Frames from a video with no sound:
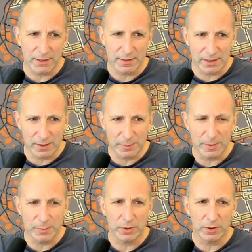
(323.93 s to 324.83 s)
near
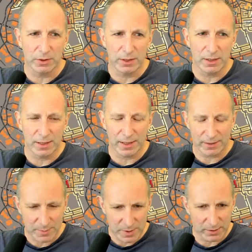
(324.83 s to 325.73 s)
people like
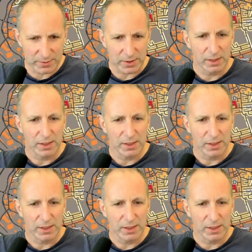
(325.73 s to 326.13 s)
themselves.